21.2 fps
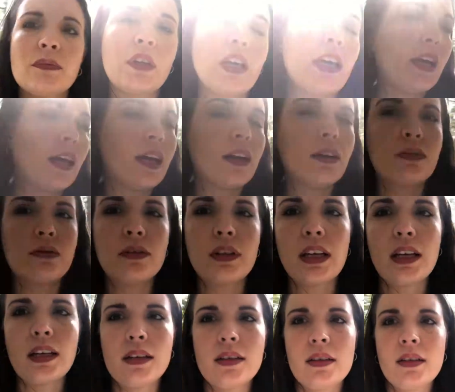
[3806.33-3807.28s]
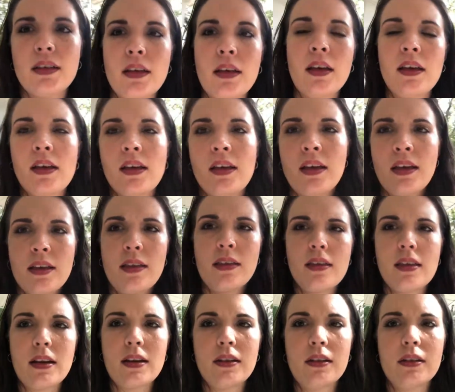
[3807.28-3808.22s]
yeah, I don't think
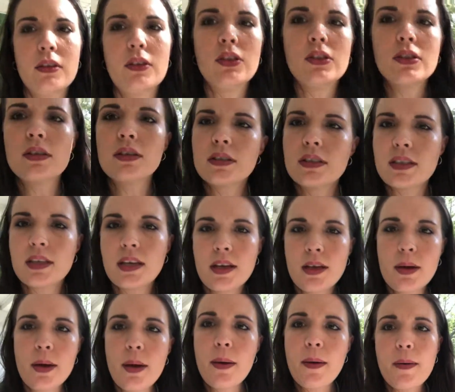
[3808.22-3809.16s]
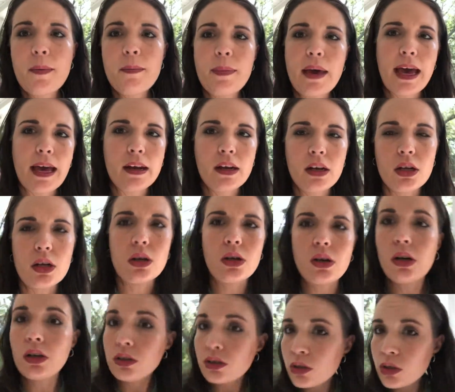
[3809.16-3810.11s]
that it looks bad at
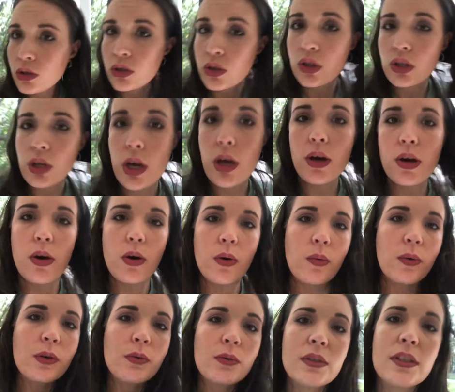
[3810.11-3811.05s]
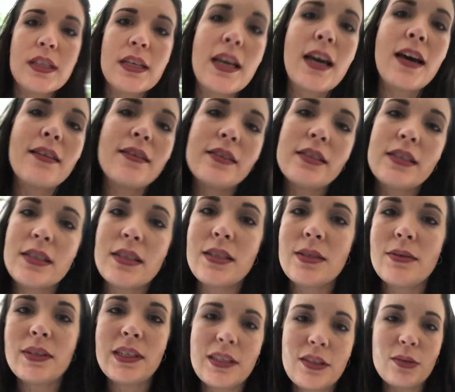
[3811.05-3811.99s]
all. So we will see how this is
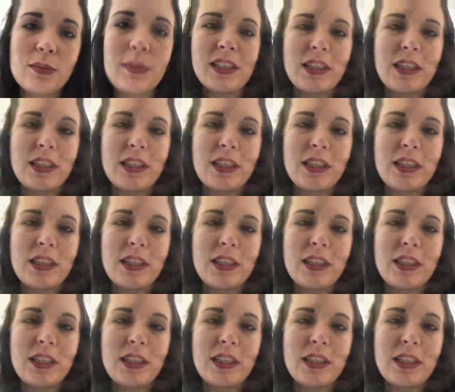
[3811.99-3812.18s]
doing a little